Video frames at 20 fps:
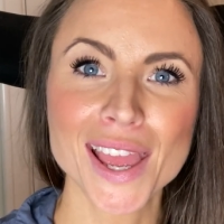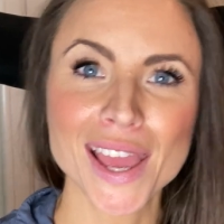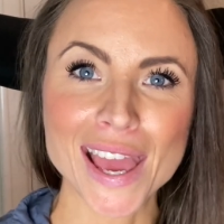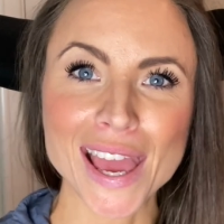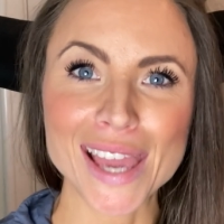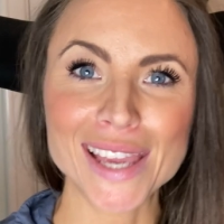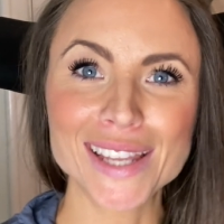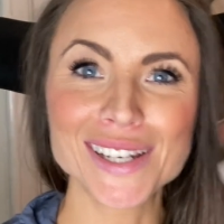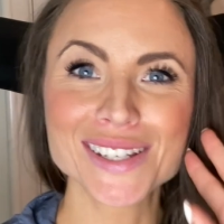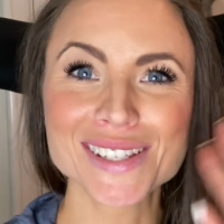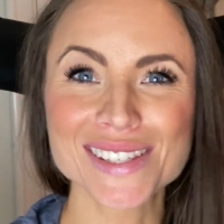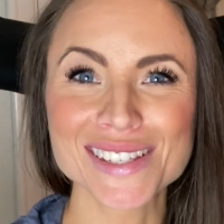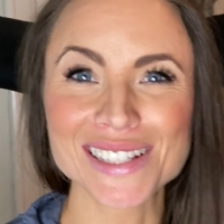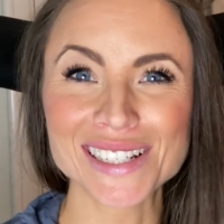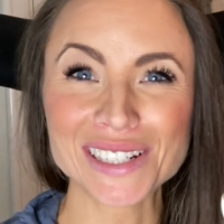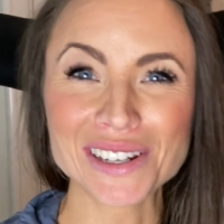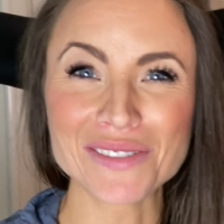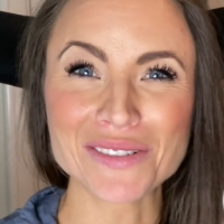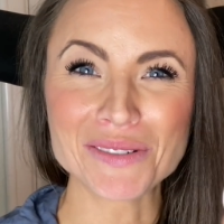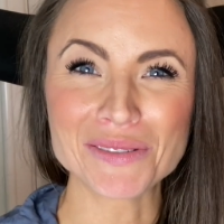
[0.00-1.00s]
Hey, this is
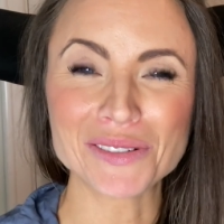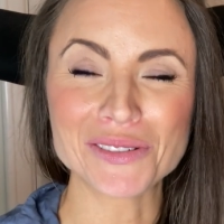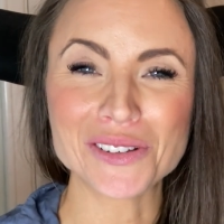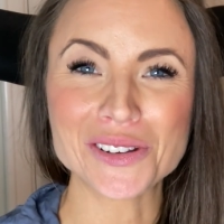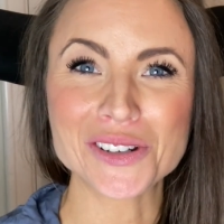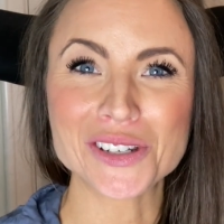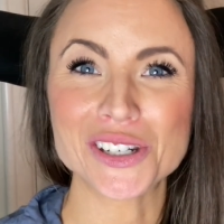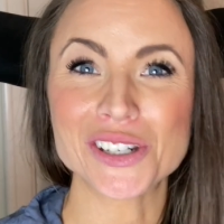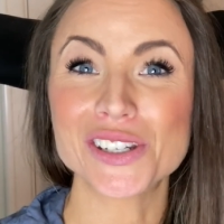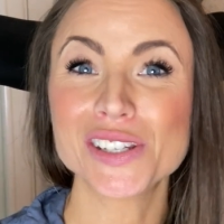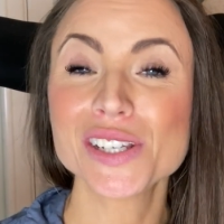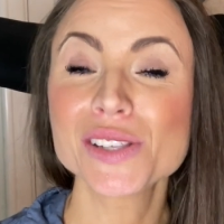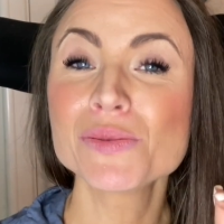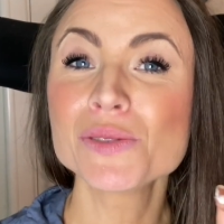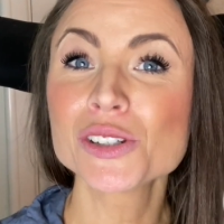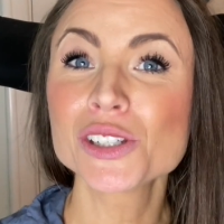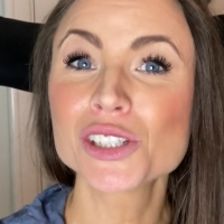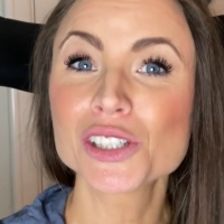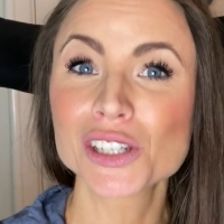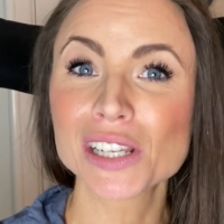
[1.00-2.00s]
Linda from the future. Just
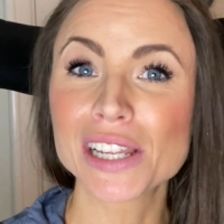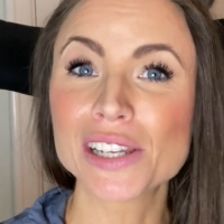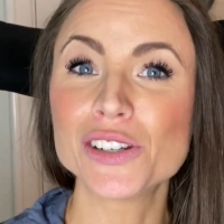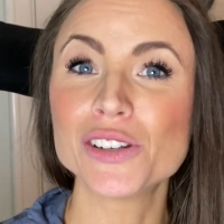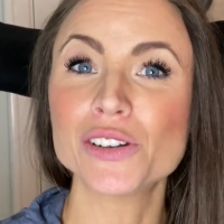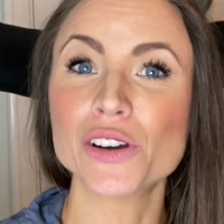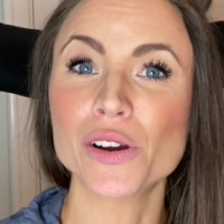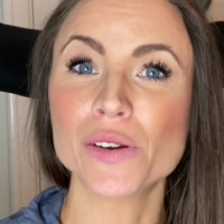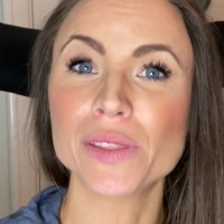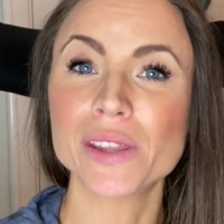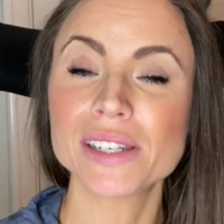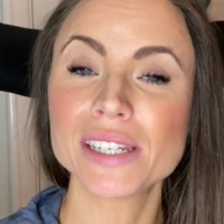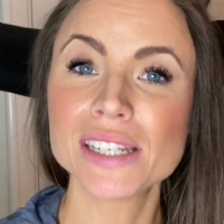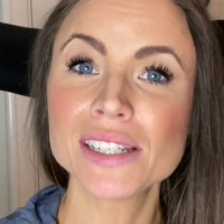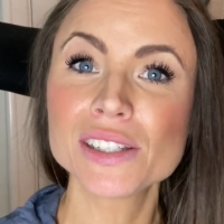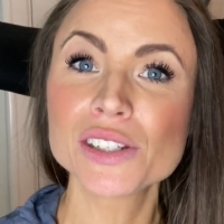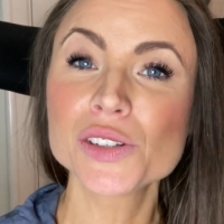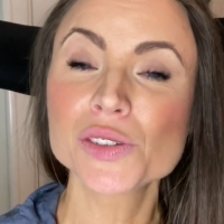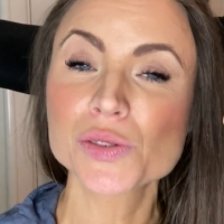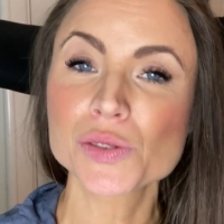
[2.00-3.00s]
wanted to let you know that in
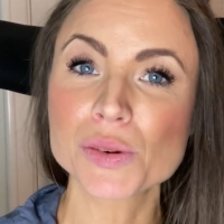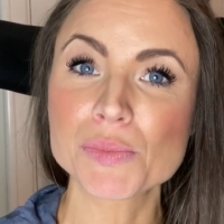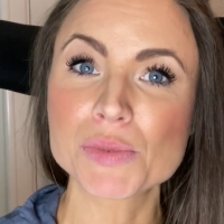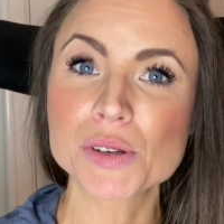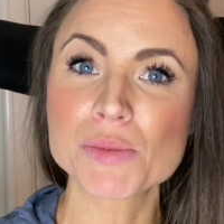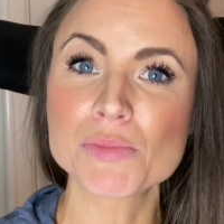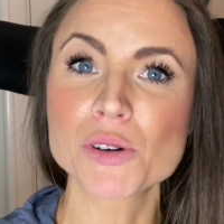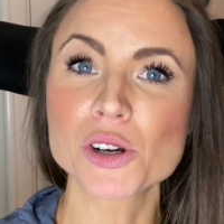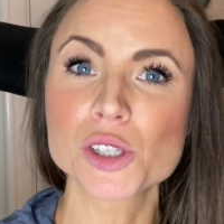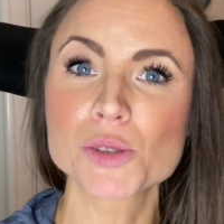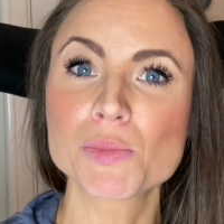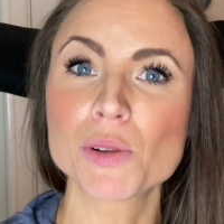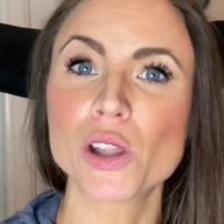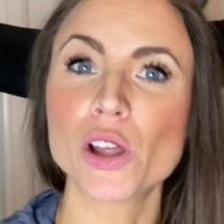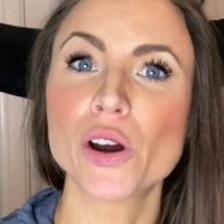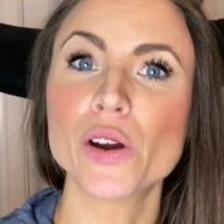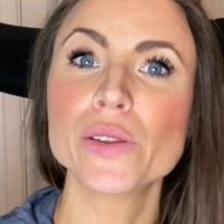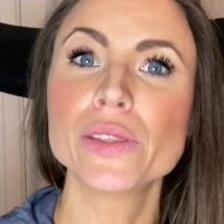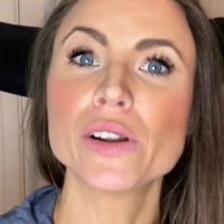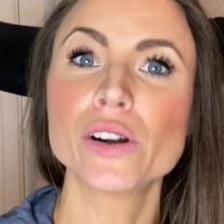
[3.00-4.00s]
the description box
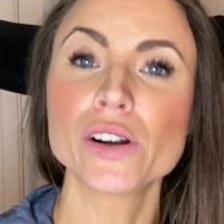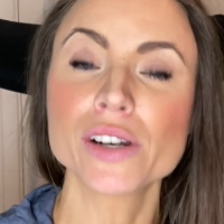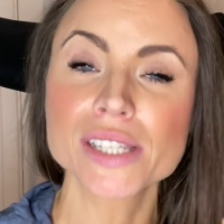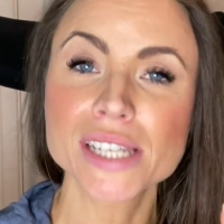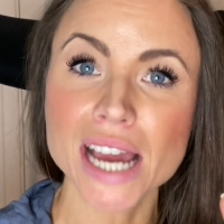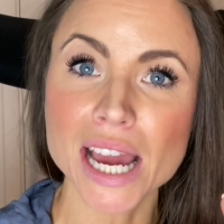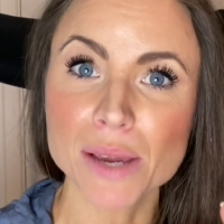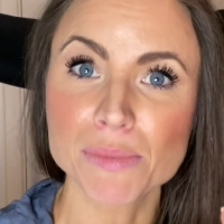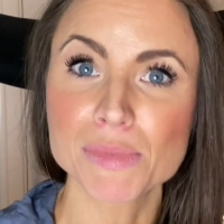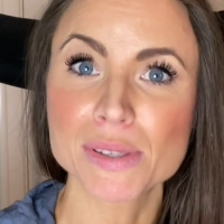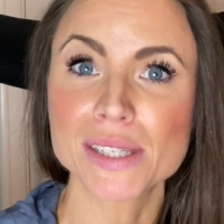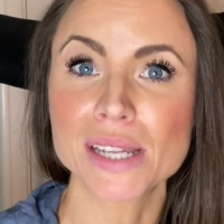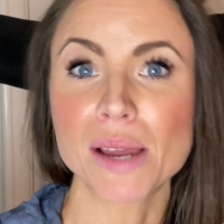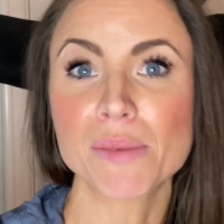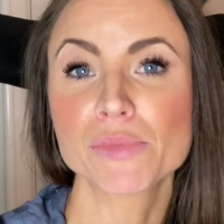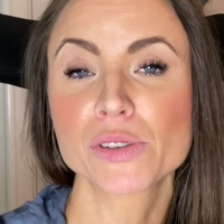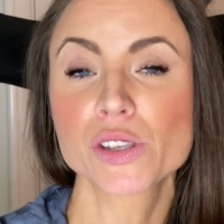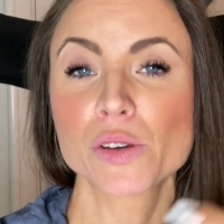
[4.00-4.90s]
below there are timestamps.